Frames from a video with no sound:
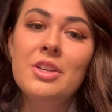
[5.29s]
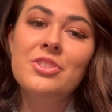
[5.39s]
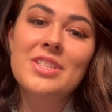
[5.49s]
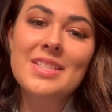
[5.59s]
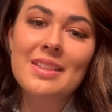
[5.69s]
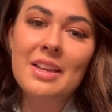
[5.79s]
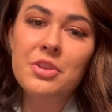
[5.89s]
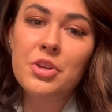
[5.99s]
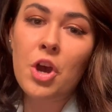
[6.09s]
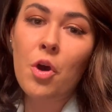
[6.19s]
just to let you
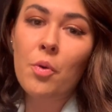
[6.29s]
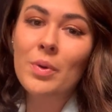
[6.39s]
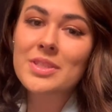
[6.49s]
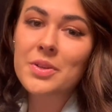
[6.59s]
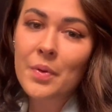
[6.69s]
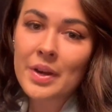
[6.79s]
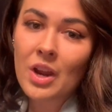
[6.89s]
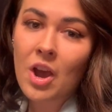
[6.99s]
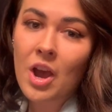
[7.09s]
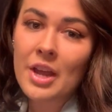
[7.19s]
know what's going
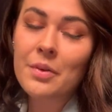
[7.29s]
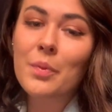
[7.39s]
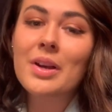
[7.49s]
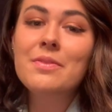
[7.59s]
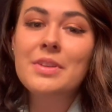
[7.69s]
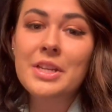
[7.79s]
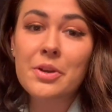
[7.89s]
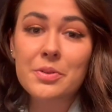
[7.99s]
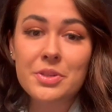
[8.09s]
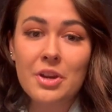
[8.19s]
on and what
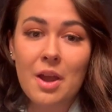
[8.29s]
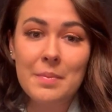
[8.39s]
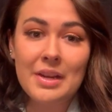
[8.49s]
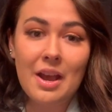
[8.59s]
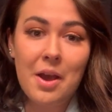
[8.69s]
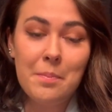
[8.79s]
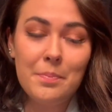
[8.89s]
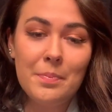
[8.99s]
videos are coming up.